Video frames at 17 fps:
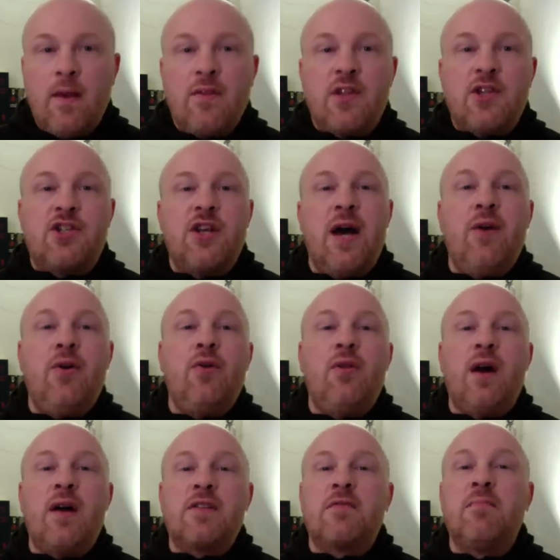The Shadow
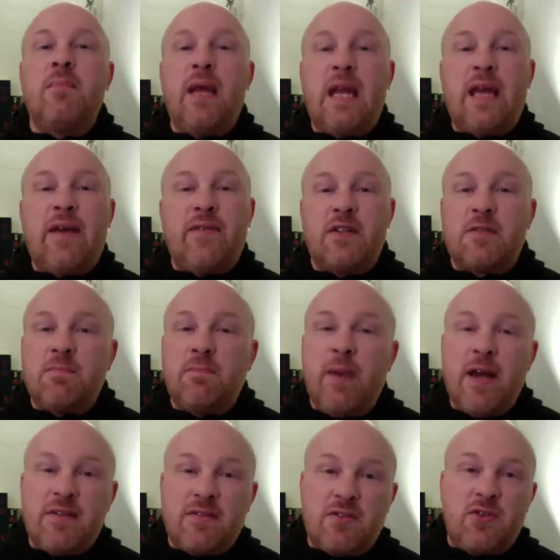lost many of its
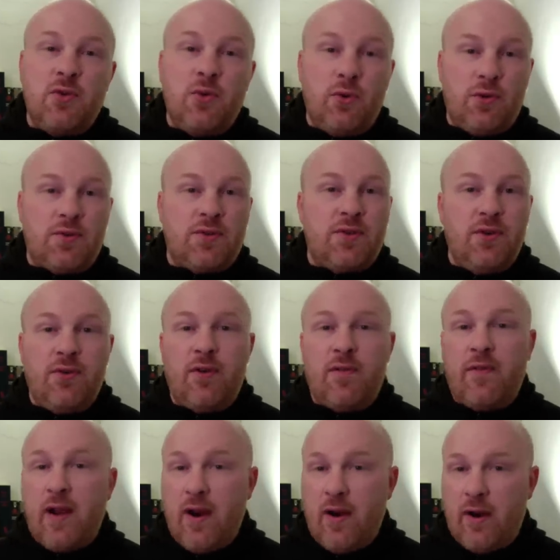best tools due to
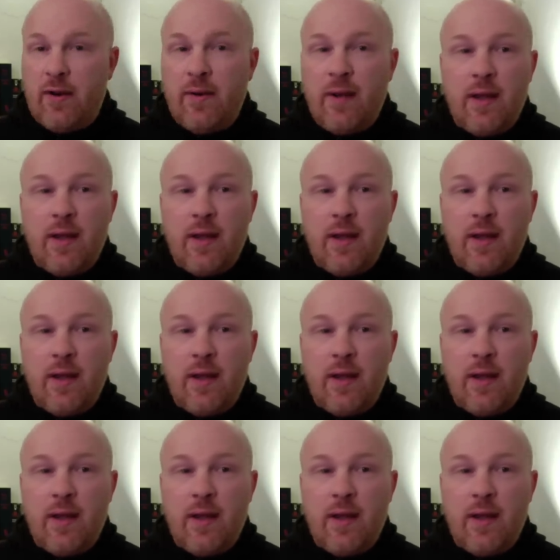Verin.